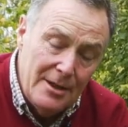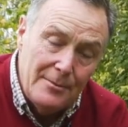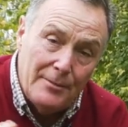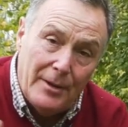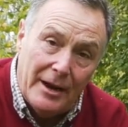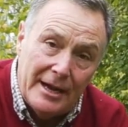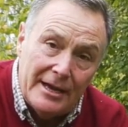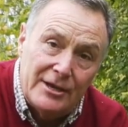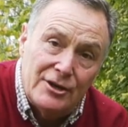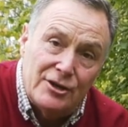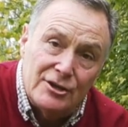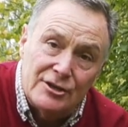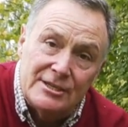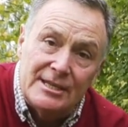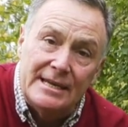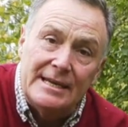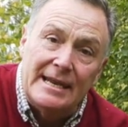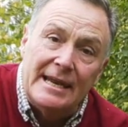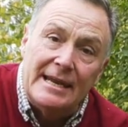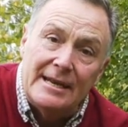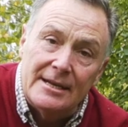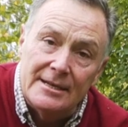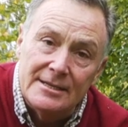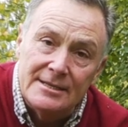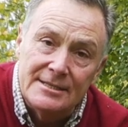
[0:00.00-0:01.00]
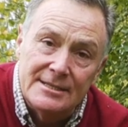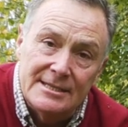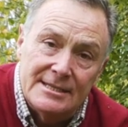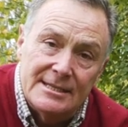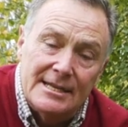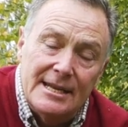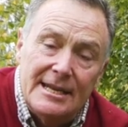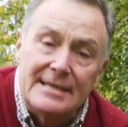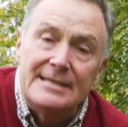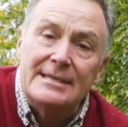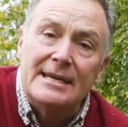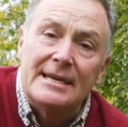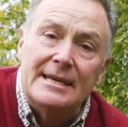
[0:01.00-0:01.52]
by cutting in and
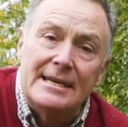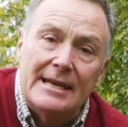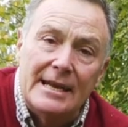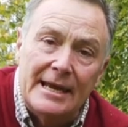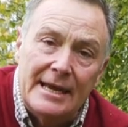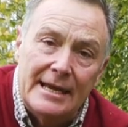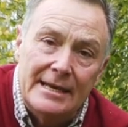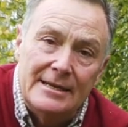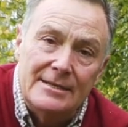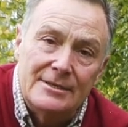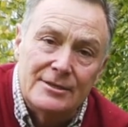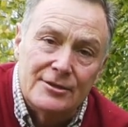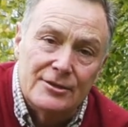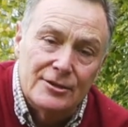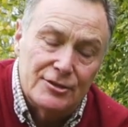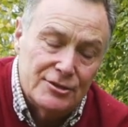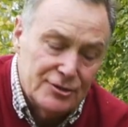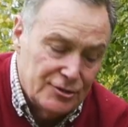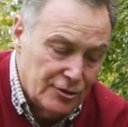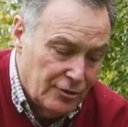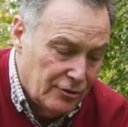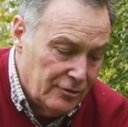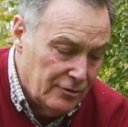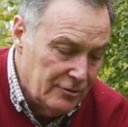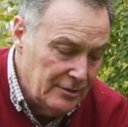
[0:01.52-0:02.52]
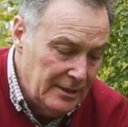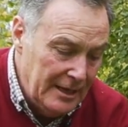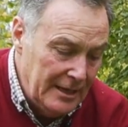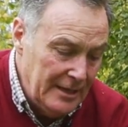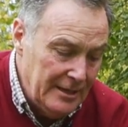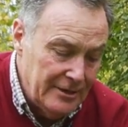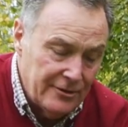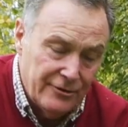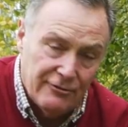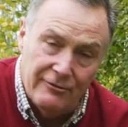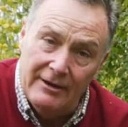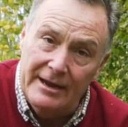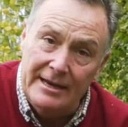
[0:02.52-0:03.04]
slitting into the soil.
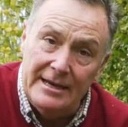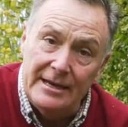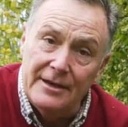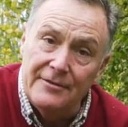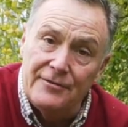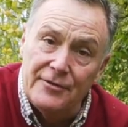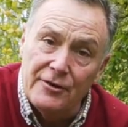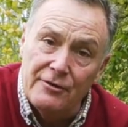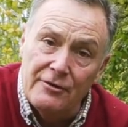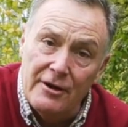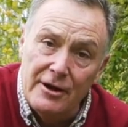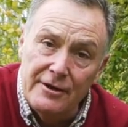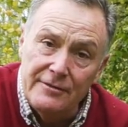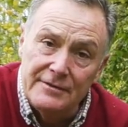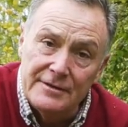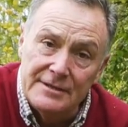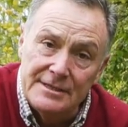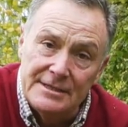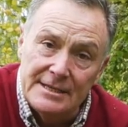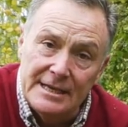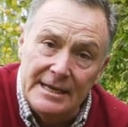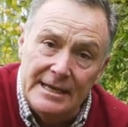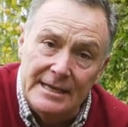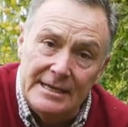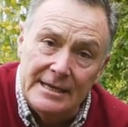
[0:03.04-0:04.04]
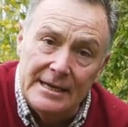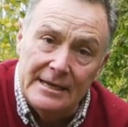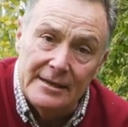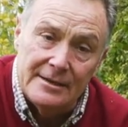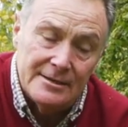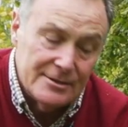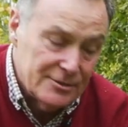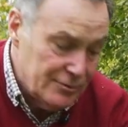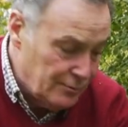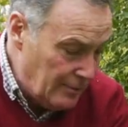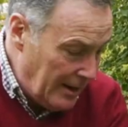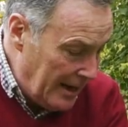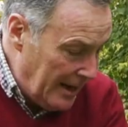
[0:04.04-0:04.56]
Great if you're overseeding
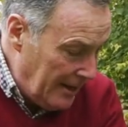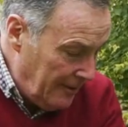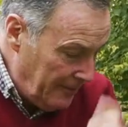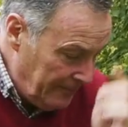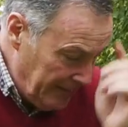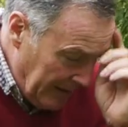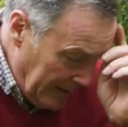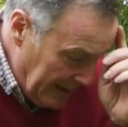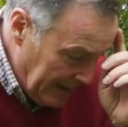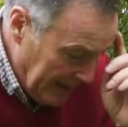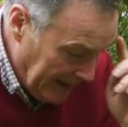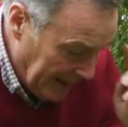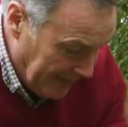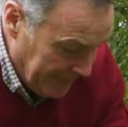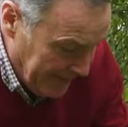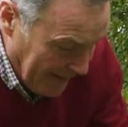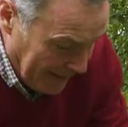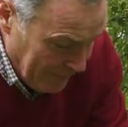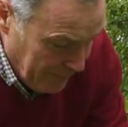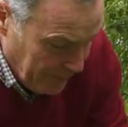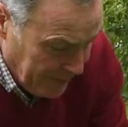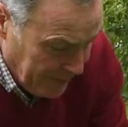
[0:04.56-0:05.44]
as well. And then